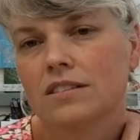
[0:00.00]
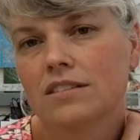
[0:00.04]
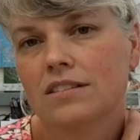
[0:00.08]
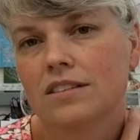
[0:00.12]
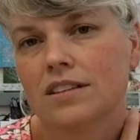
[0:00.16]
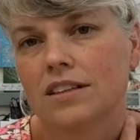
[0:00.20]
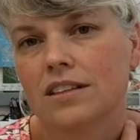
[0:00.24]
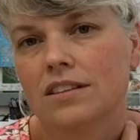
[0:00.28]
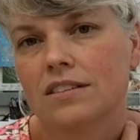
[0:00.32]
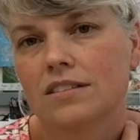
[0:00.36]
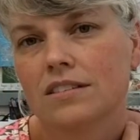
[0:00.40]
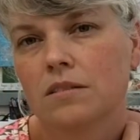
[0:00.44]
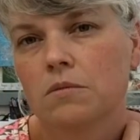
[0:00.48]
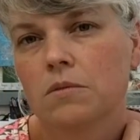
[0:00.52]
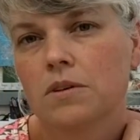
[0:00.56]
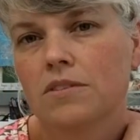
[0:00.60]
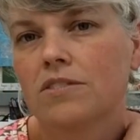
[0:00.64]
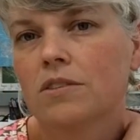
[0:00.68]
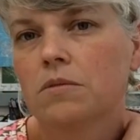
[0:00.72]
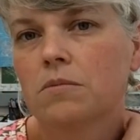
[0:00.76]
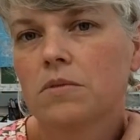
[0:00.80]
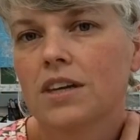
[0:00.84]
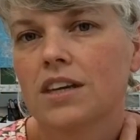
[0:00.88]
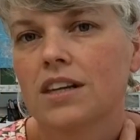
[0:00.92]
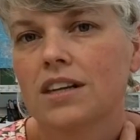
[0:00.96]
that some of
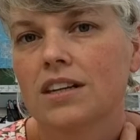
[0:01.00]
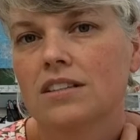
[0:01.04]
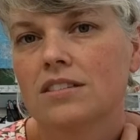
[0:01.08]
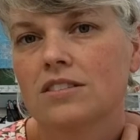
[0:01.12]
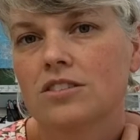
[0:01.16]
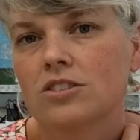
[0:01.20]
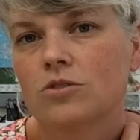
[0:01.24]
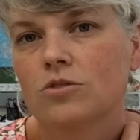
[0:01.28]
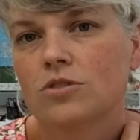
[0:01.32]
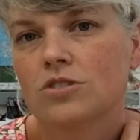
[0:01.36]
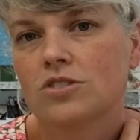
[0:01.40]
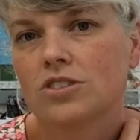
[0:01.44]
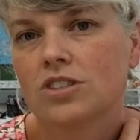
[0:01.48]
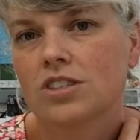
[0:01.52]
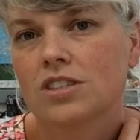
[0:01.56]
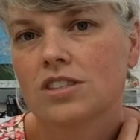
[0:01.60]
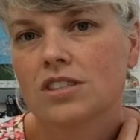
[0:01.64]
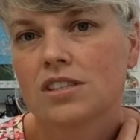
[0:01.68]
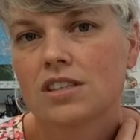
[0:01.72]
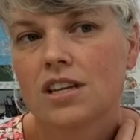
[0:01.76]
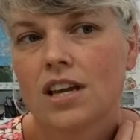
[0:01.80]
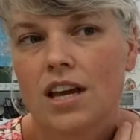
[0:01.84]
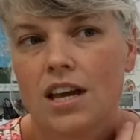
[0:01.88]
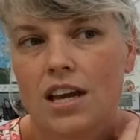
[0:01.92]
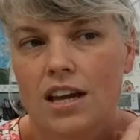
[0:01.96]
them get into, is
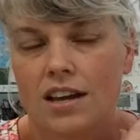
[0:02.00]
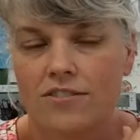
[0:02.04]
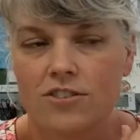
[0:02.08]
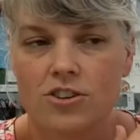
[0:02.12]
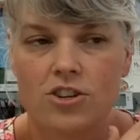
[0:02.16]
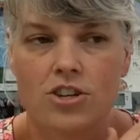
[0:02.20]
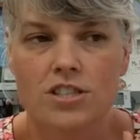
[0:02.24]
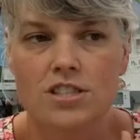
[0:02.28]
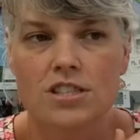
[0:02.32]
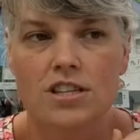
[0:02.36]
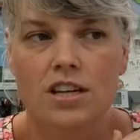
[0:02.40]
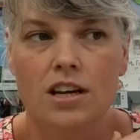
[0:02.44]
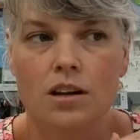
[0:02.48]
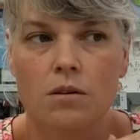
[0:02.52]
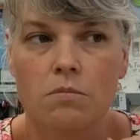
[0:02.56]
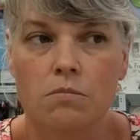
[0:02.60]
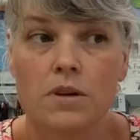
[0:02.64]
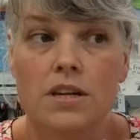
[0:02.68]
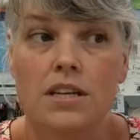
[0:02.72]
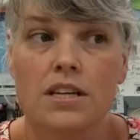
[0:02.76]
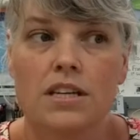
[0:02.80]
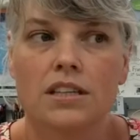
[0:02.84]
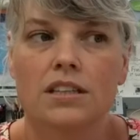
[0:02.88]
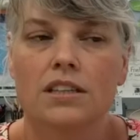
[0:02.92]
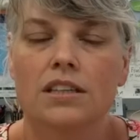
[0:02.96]
just, if you get stuck,
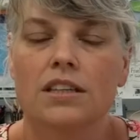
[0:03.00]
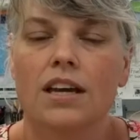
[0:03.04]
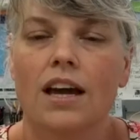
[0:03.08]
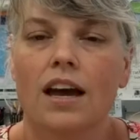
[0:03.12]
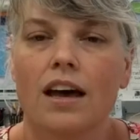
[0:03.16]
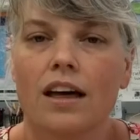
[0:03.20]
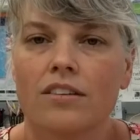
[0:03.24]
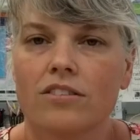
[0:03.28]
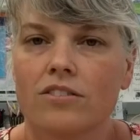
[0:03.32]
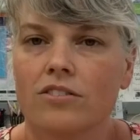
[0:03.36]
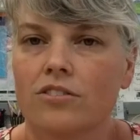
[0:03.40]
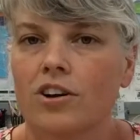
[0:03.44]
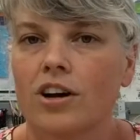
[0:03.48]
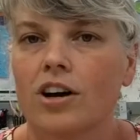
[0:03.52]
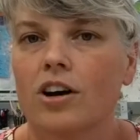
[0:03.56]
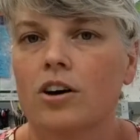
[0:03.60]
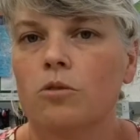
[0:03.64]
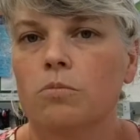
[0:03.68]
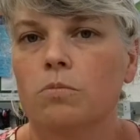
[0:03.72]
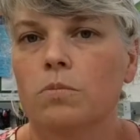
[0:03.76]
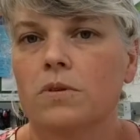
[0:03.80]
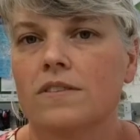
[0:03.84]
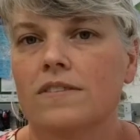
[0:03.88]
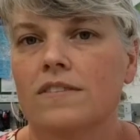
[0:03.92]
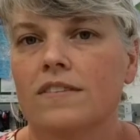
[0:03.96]
immediately ask for
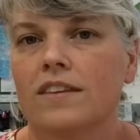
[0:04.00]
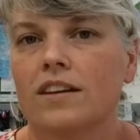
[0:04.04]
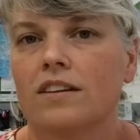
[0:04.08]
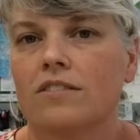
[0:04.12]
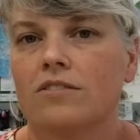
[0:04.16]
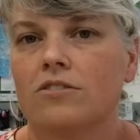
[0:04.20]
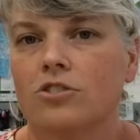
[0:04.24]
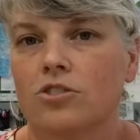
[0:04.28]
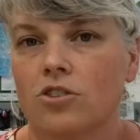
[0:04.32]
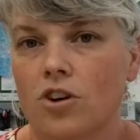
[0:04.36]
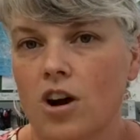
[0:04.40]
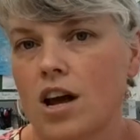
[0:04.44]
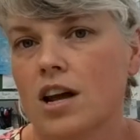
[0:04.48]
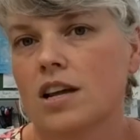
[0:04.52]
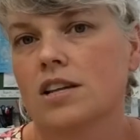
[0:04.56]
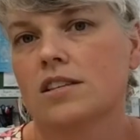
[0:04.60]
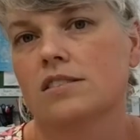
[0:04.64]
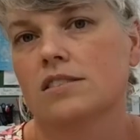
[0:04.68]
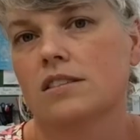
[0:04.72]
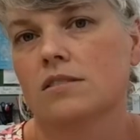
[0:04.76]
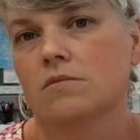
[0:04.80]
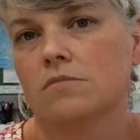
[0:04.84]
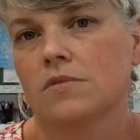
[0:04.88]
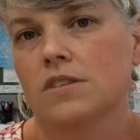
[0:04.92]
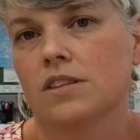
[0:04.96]
help instead of trying
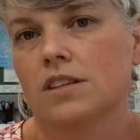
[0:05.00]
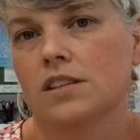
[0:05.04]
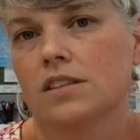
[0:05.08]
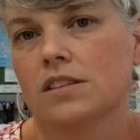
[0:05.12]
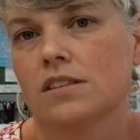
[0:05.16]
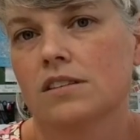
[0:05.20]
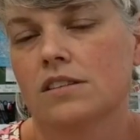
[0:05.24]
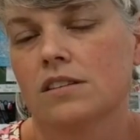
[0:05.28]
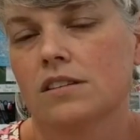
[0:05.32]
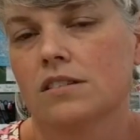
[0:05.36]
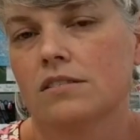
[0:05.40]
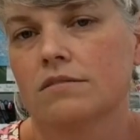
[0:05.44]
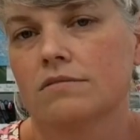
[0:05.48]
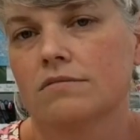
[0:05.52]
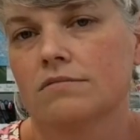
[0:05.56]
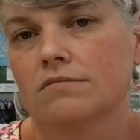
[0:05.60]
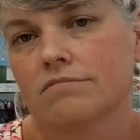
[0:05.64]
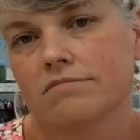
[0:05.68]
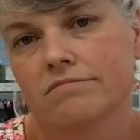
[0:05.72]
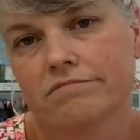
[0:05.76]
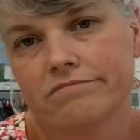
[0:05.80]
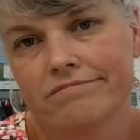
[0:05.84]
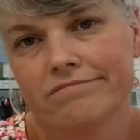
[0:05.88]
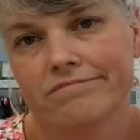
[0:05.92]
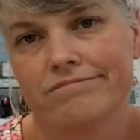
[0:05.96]
something. So
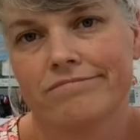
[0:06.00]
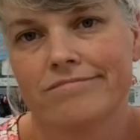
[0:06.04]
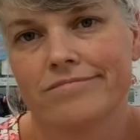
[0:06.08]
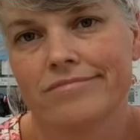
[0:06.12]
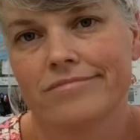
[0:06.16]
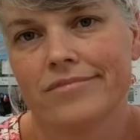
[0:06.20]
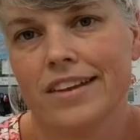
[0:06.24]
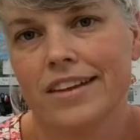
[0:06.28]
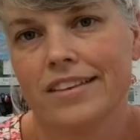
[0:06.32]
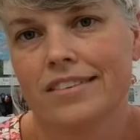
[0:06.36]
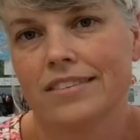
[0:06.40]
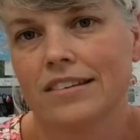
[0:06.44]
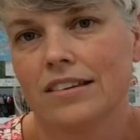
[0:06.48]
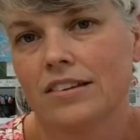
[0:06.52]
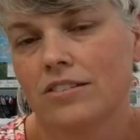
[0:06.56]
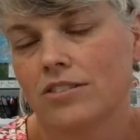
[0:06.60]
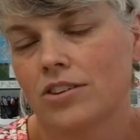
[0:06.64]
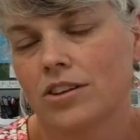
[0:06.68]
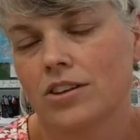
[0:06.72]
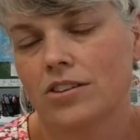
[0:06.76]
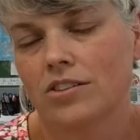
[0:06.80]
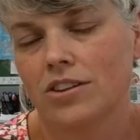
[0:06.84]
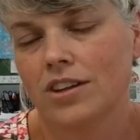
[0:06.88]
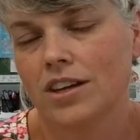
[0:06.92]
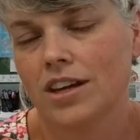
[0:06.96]
that's the only
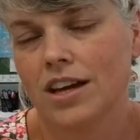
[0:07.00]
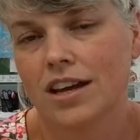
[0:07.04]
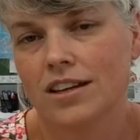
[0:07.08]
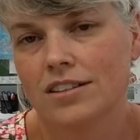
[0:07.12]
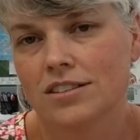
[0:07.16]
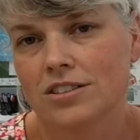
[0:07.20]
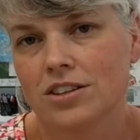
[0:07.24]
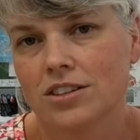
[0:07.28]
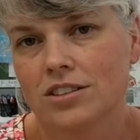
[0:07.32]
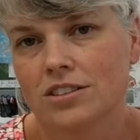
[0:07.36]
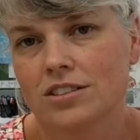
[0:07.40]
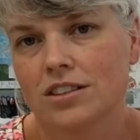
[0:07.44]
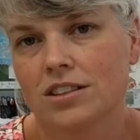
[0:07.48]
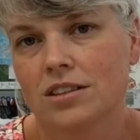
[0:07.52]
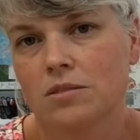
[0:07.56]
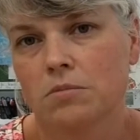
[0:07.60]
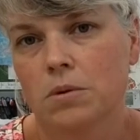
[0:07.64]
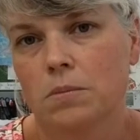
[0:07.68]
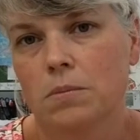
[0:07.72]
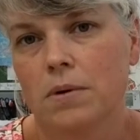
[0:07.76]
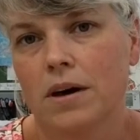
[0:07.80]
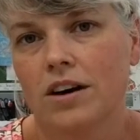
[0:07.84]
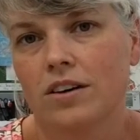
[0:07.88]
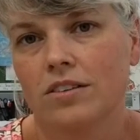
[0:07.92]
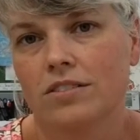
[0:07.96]
other thing I talk to them
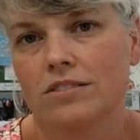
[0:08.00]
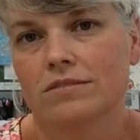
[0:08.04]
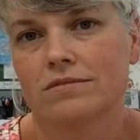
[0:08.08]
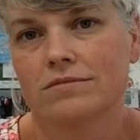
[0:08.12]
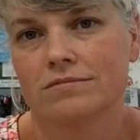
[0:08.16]
about.